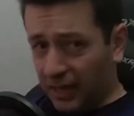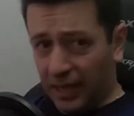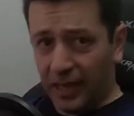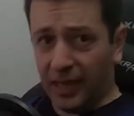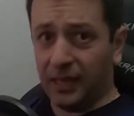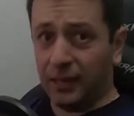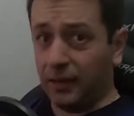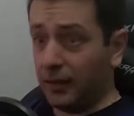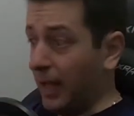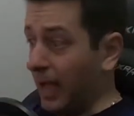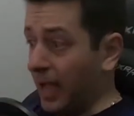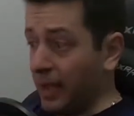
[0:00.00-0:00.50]

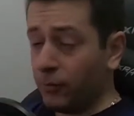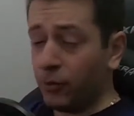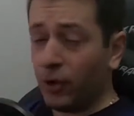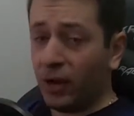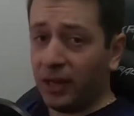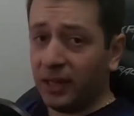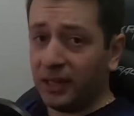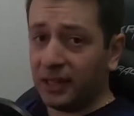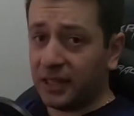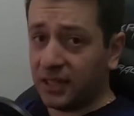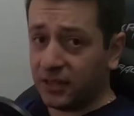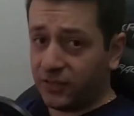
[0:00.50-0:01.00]
And I'm
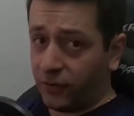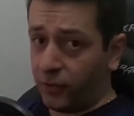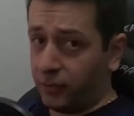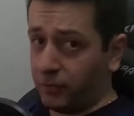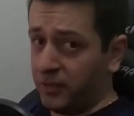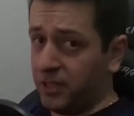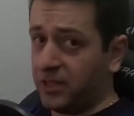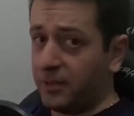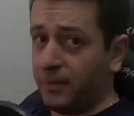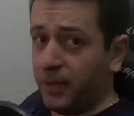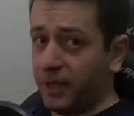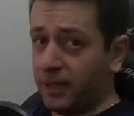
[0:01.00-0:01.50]
running this
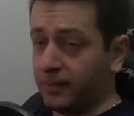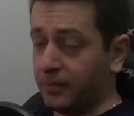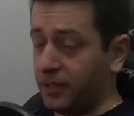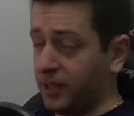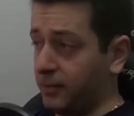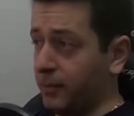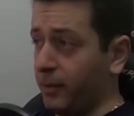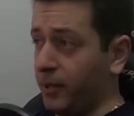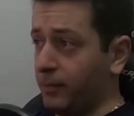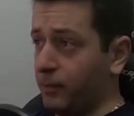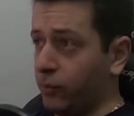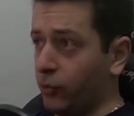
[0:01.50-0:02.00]
from display
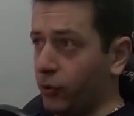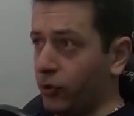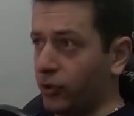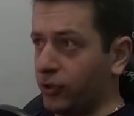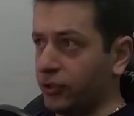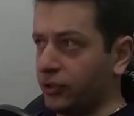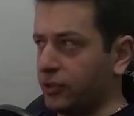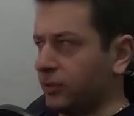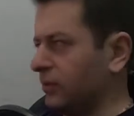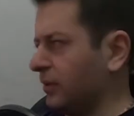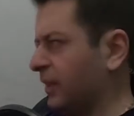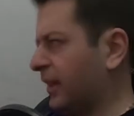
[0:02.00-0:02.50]

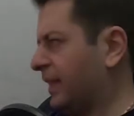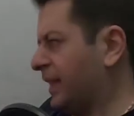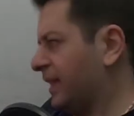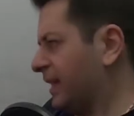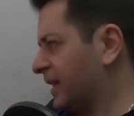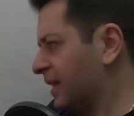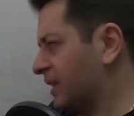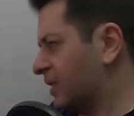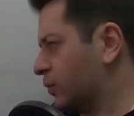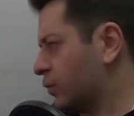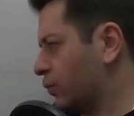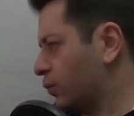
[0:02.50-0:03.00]
port. I
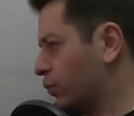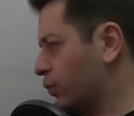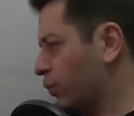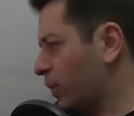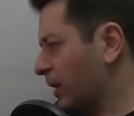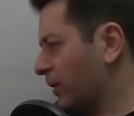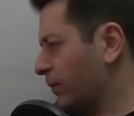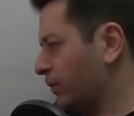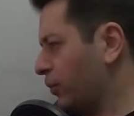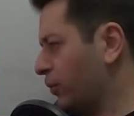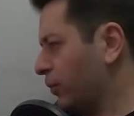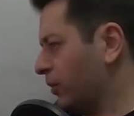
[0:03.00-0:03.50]
think it's
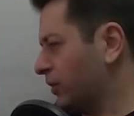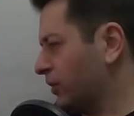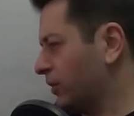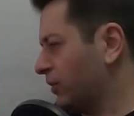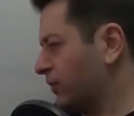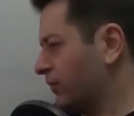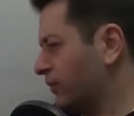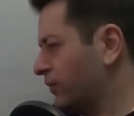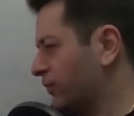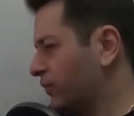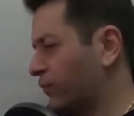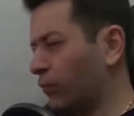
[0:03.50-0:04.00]

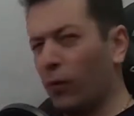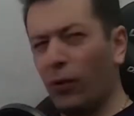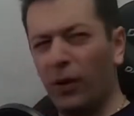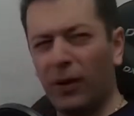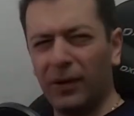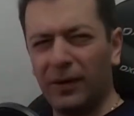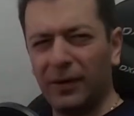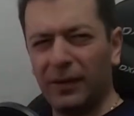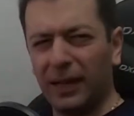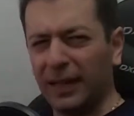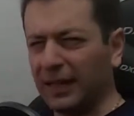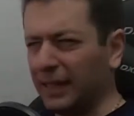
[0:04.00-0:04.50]

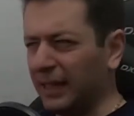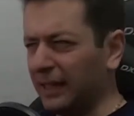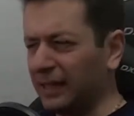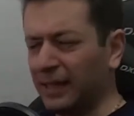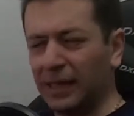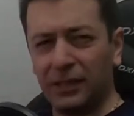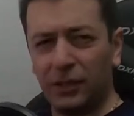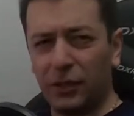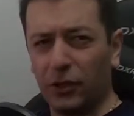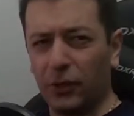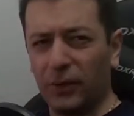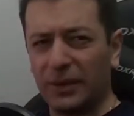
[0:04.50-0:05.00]
1.4.
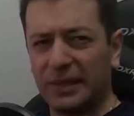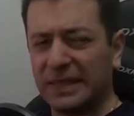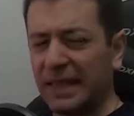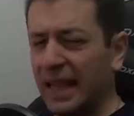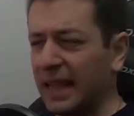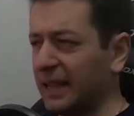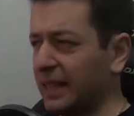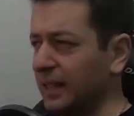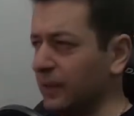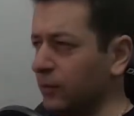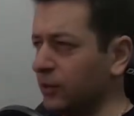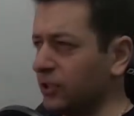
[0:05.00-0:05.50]
I don't know
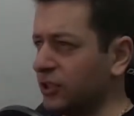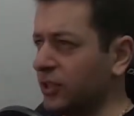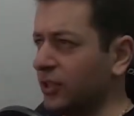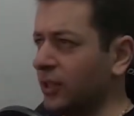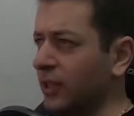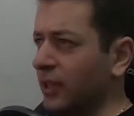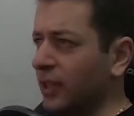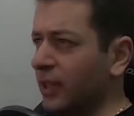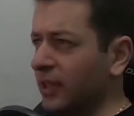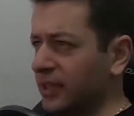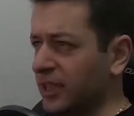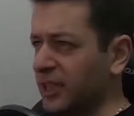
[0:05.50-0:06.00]
exactly which
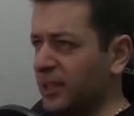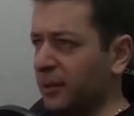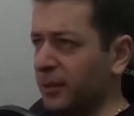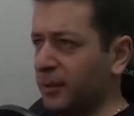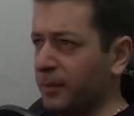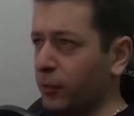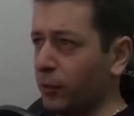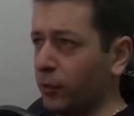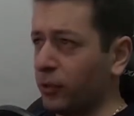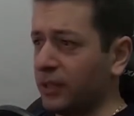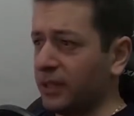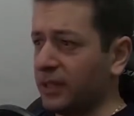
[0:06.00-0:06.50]

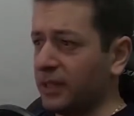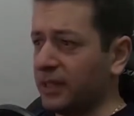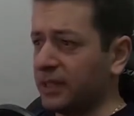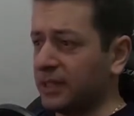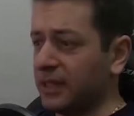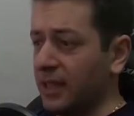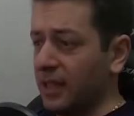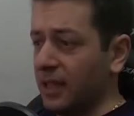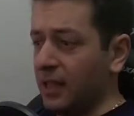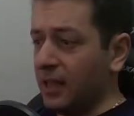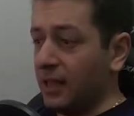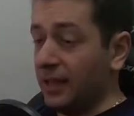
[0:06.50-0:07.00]
display port it is.